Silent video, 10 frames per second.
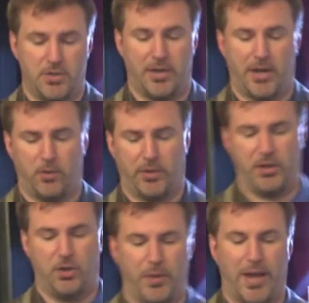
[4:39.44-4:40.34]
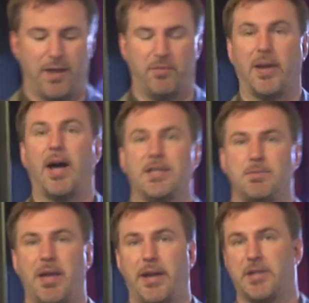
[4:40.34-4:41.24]
So not only do we have the
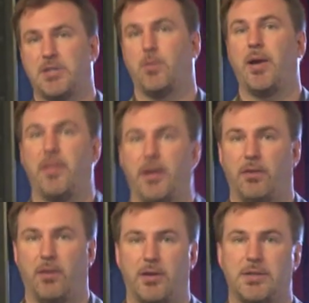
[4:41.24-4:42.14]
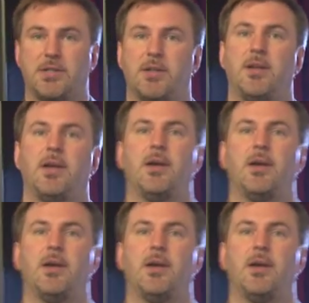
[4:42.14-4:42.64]
cosmetics, the way that it looks,